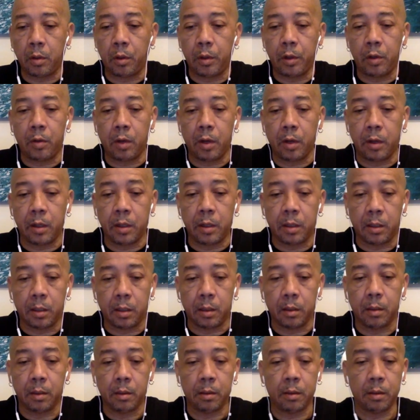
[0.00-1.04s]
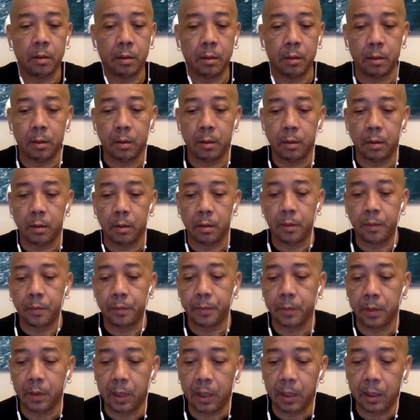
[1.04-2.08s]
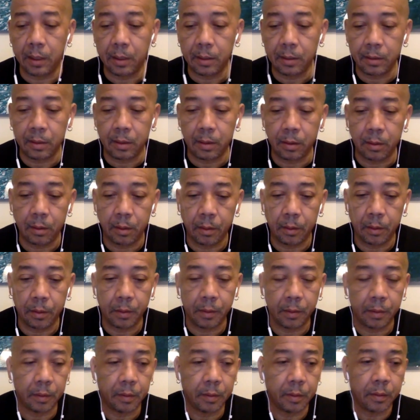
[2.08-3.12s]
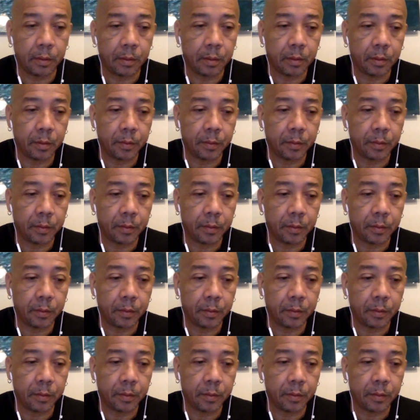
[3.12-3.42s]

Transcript: it already. Mm-hmm. You understand? Mm-hmm.